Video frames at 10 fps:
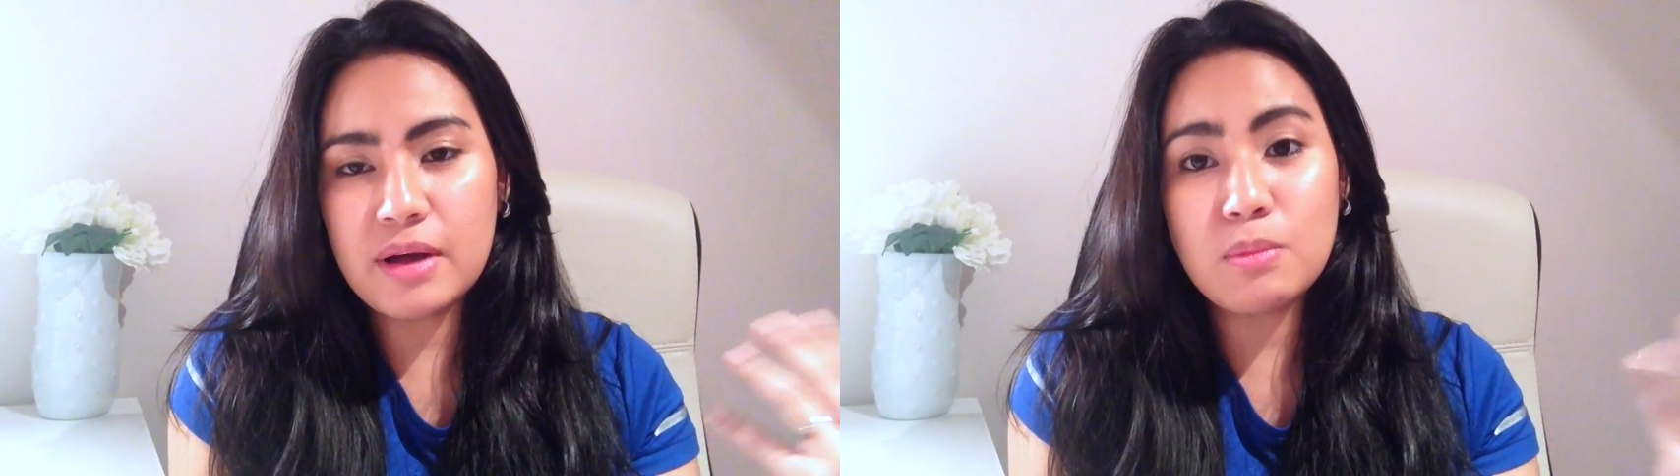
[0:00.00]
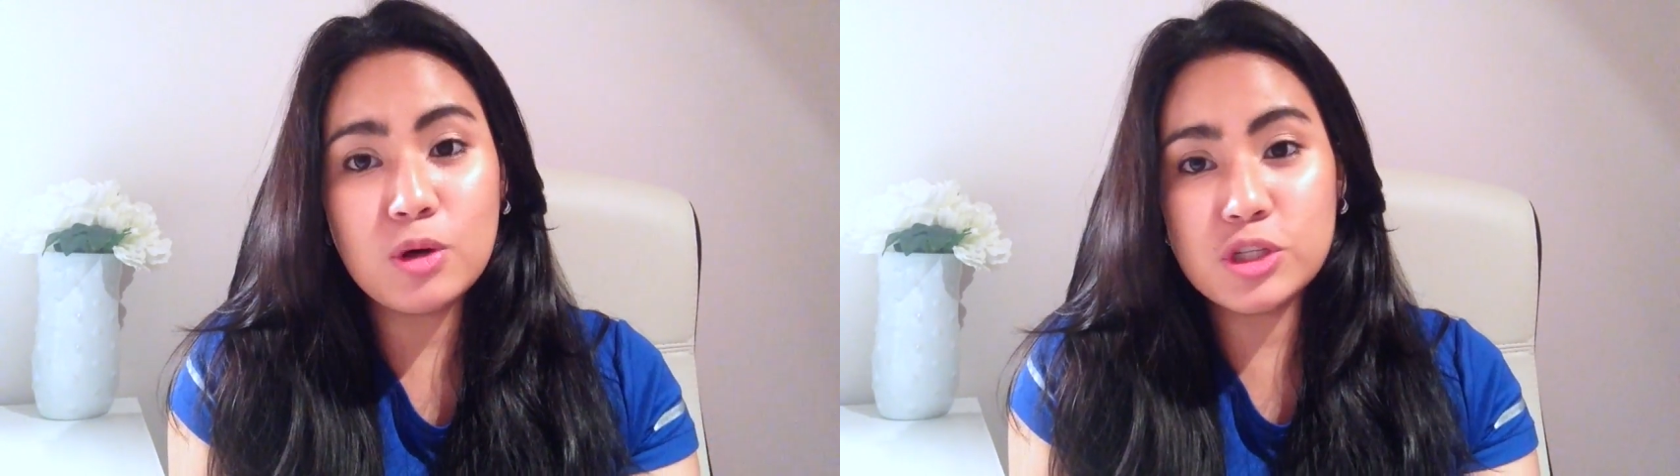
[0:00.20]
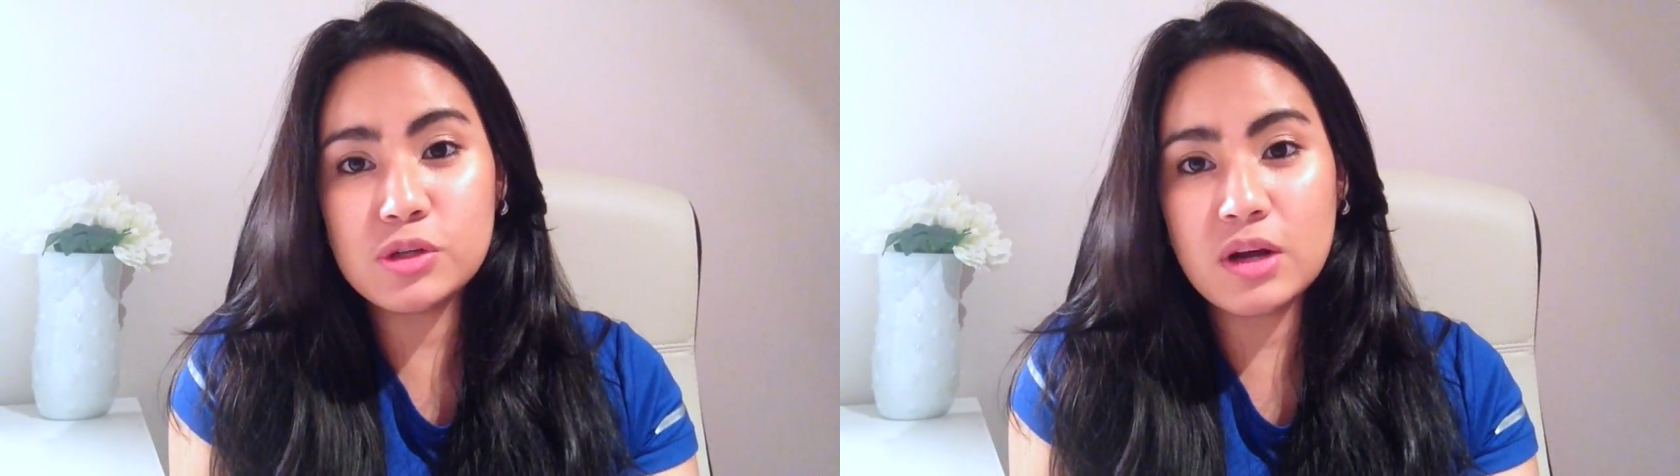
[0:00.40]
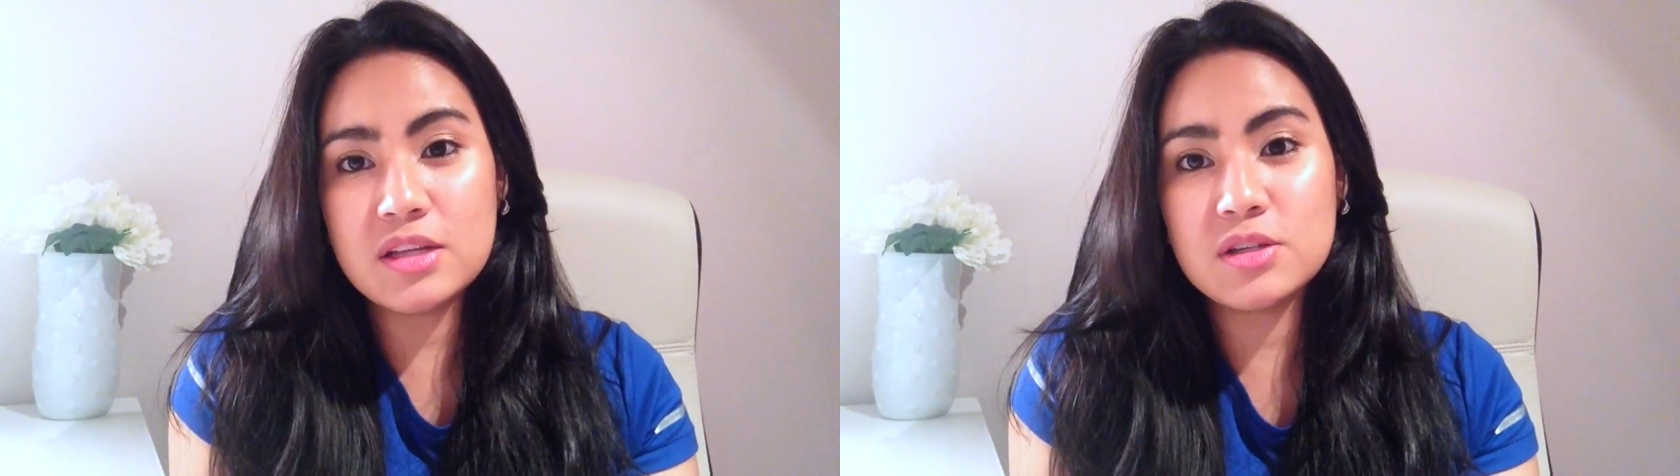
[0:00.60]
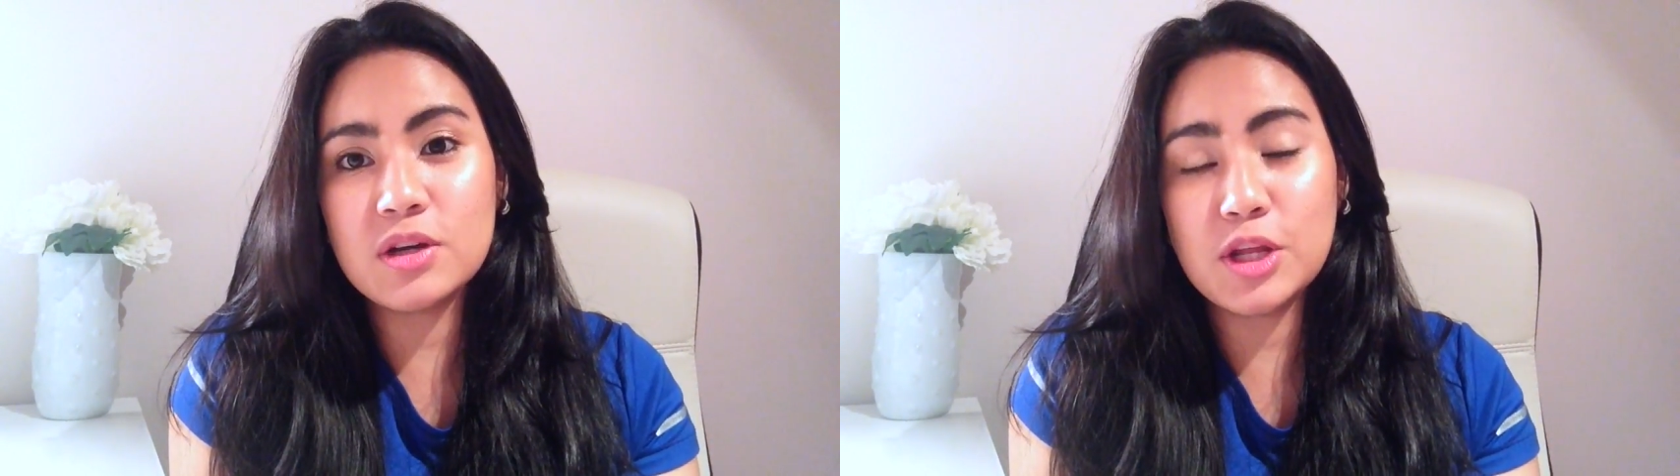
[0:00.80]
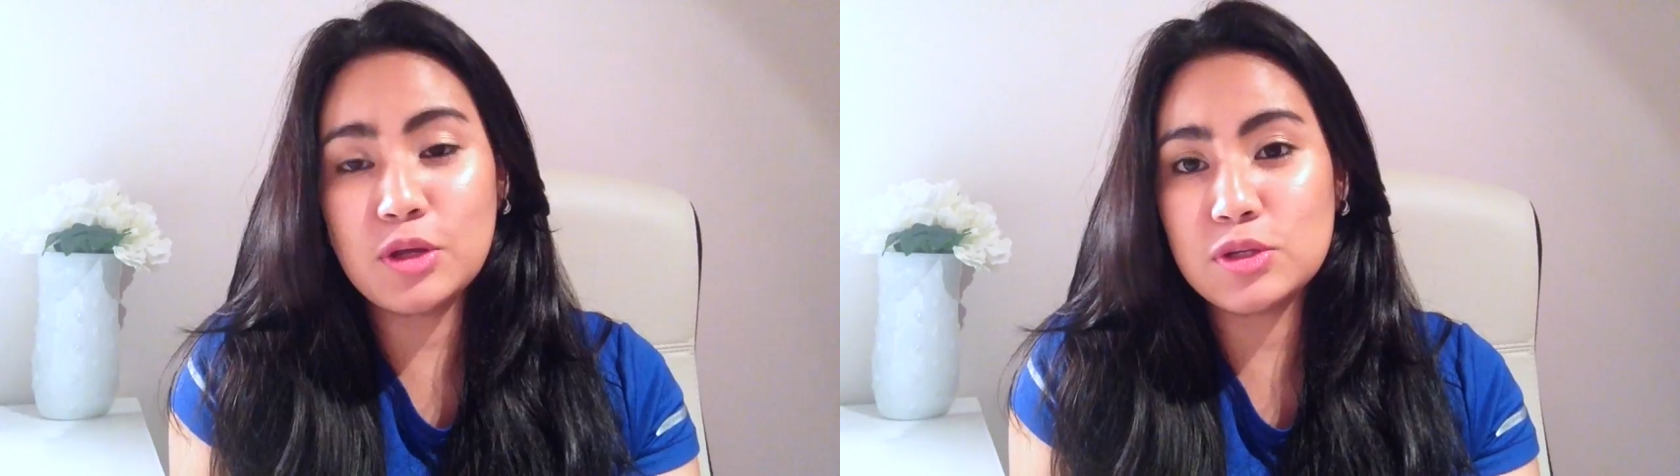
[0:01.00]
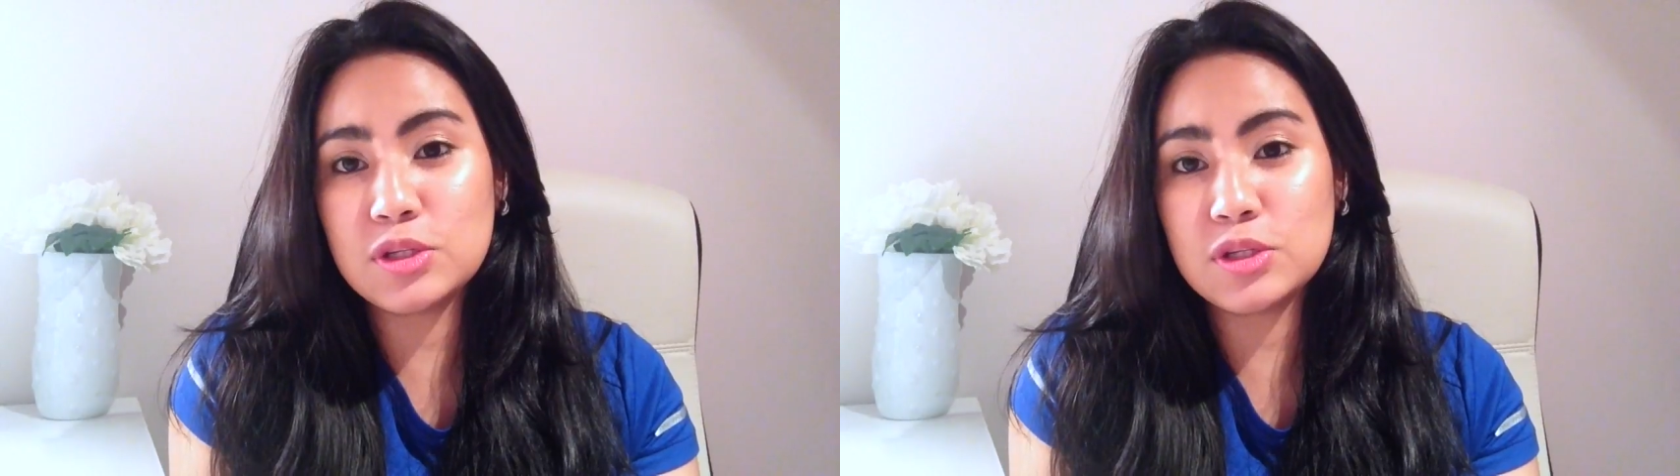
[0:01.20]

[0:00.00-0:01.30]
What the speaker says: moisturizer in your